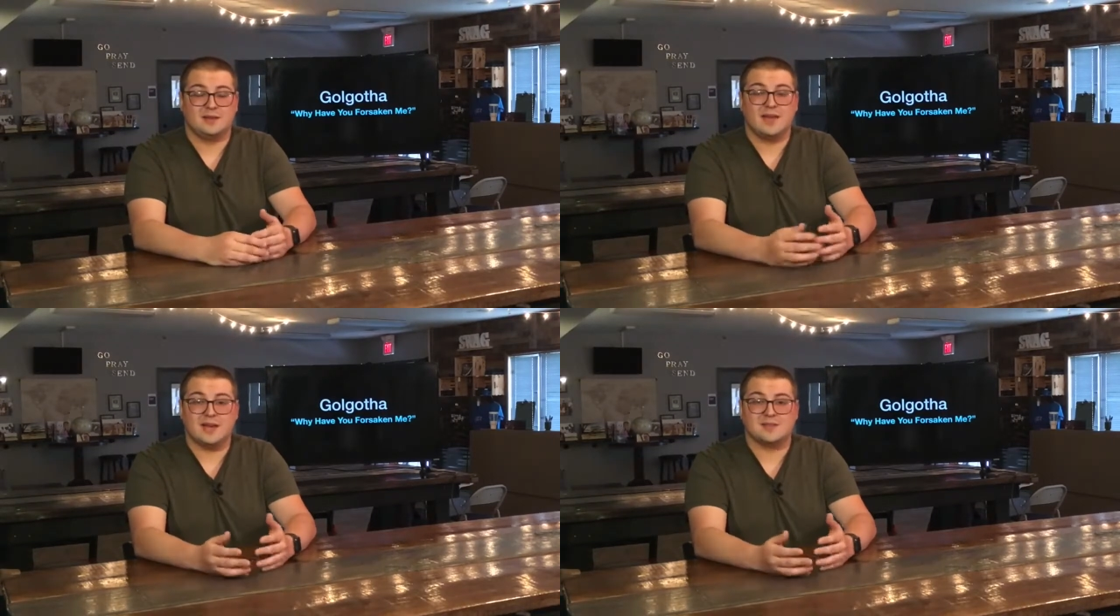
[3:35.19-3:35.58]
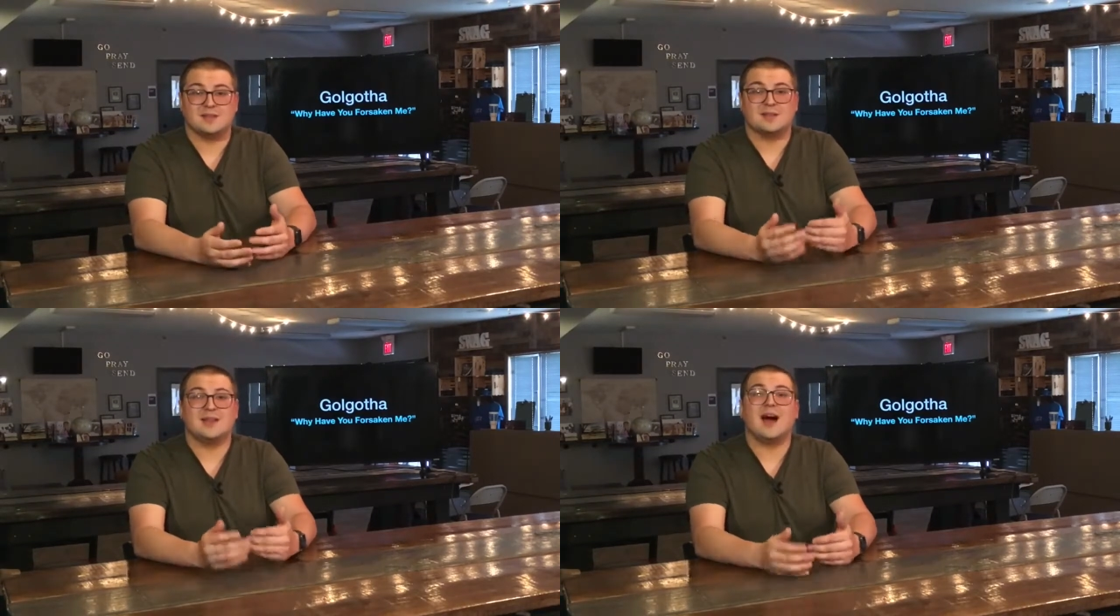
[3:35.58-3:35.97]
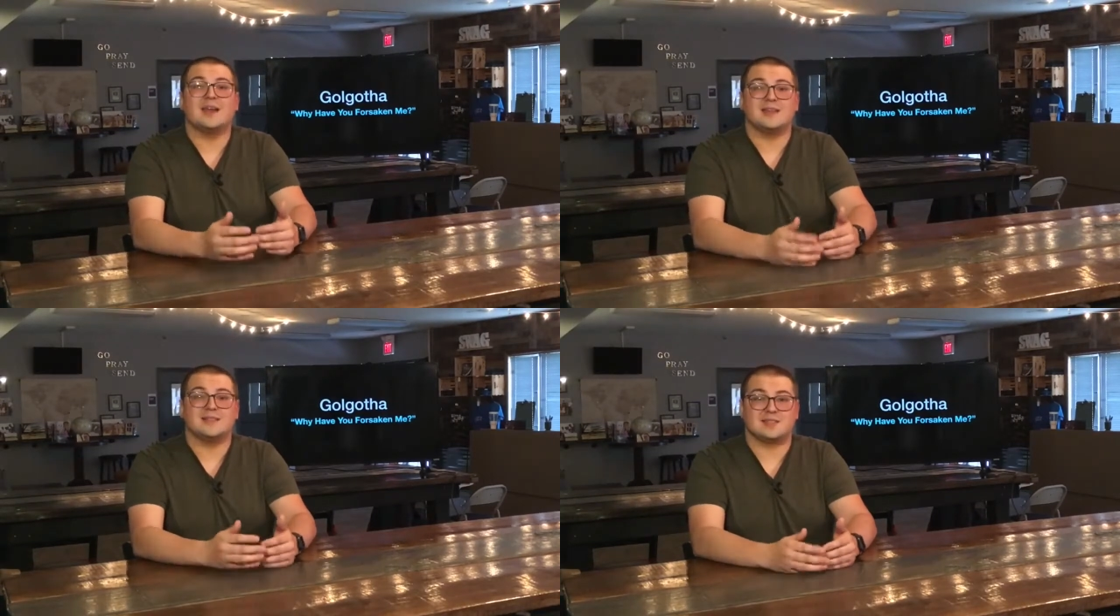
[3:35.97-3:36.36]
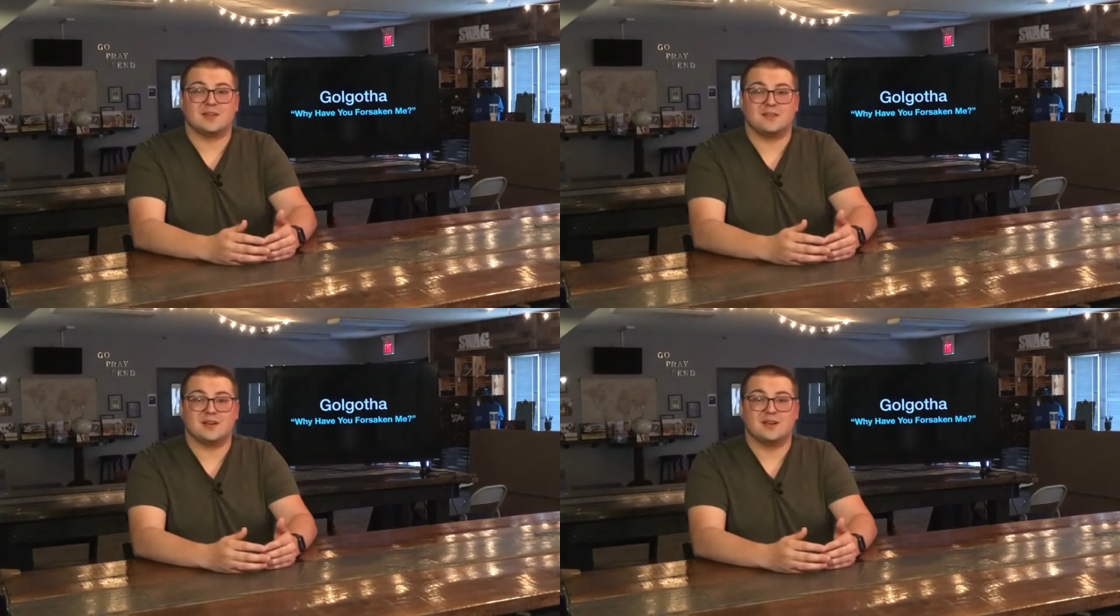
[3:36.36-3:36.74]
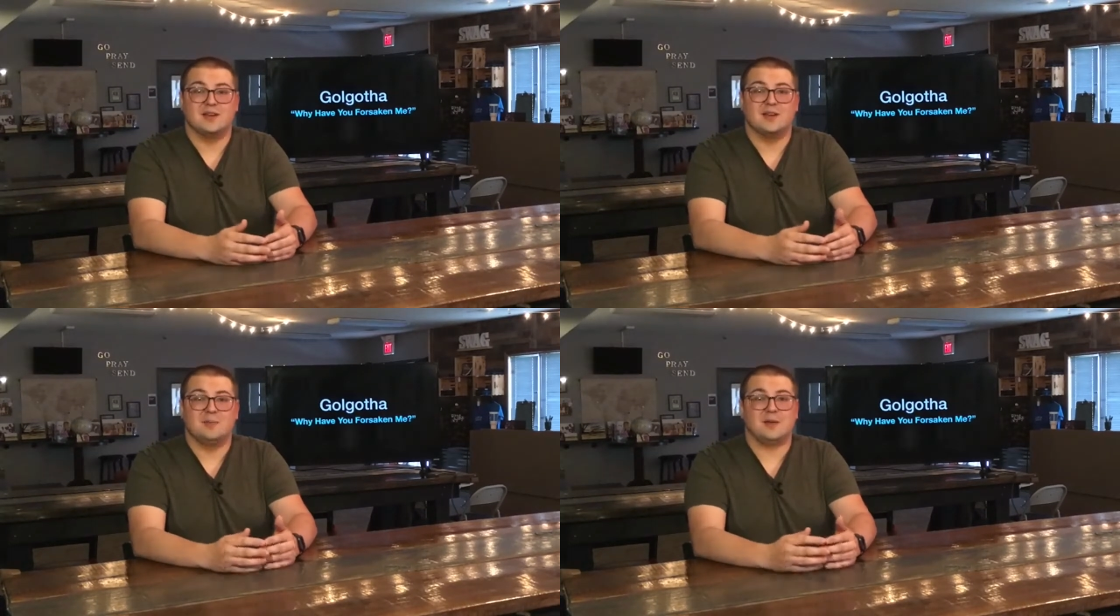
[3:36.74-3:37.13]
Yes, God is loving,
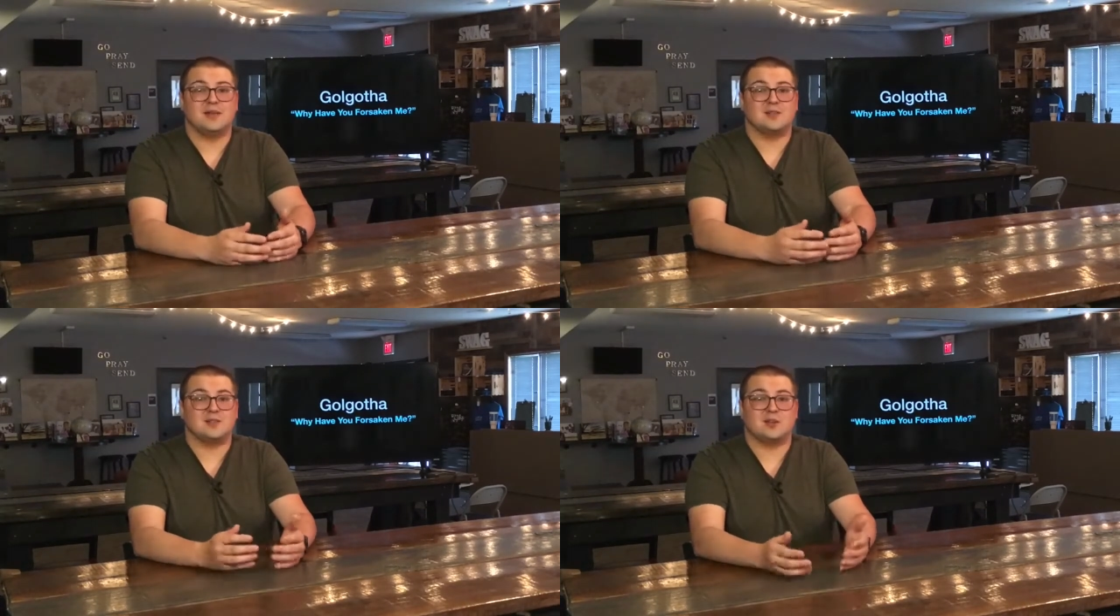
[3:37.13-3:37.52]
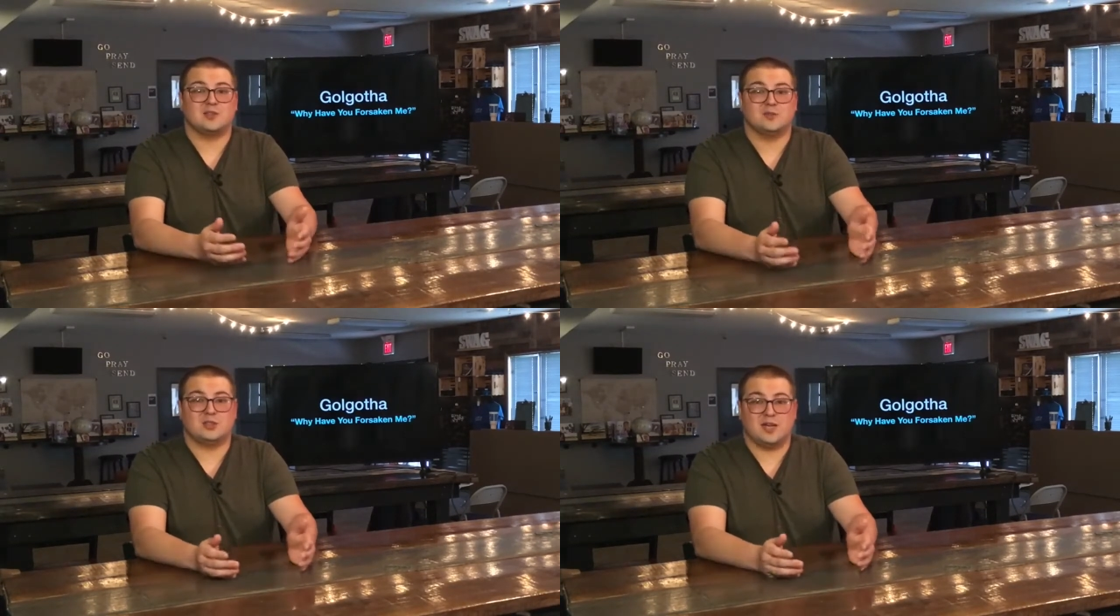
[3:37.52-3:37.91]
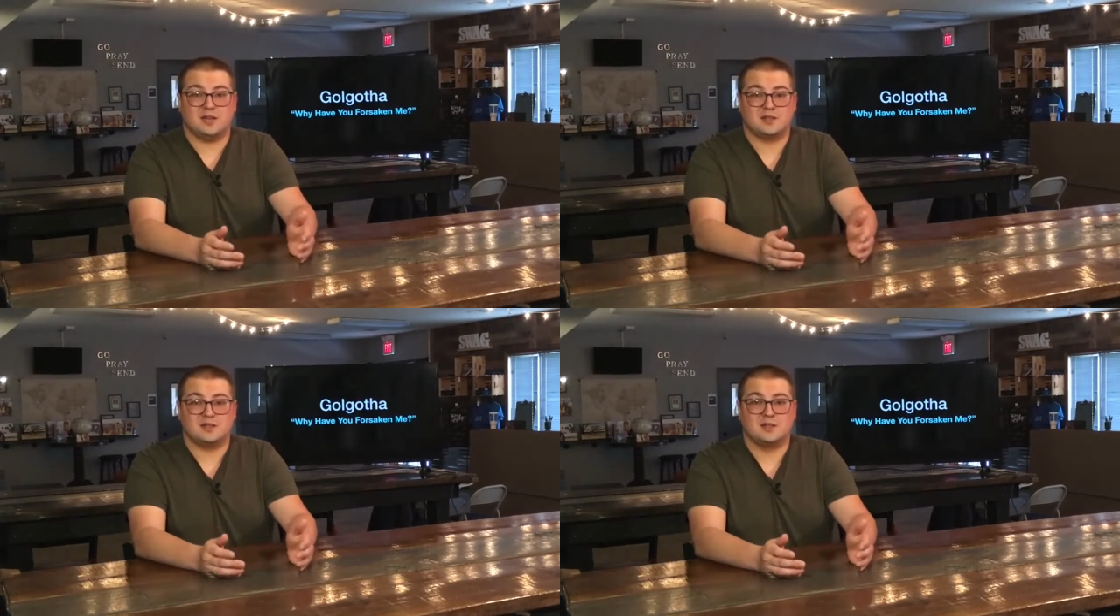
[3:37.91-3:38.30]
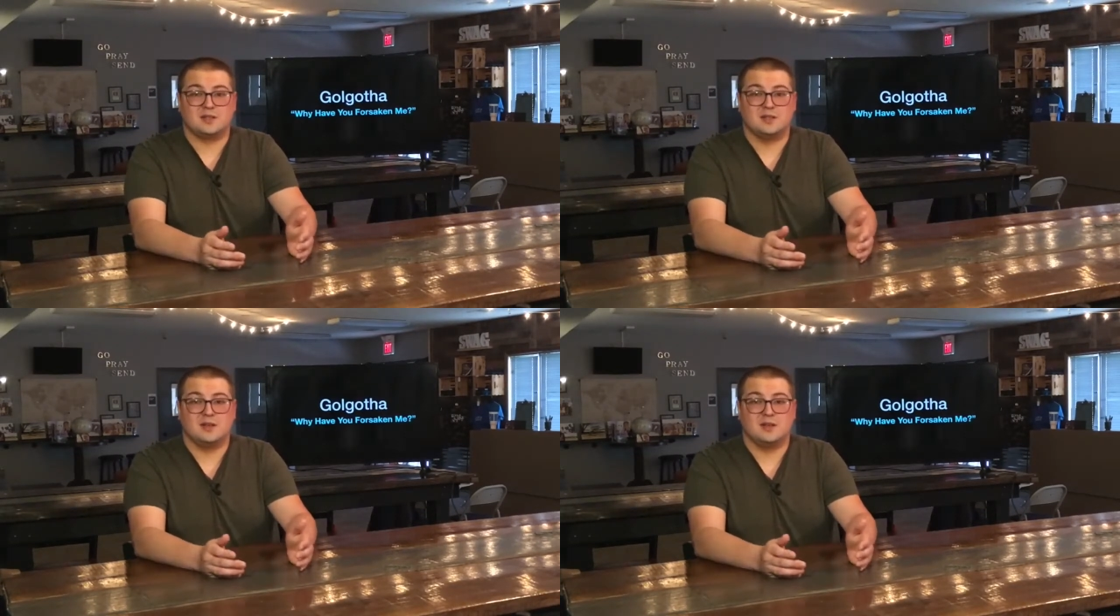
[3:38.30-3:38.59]
but he is also just.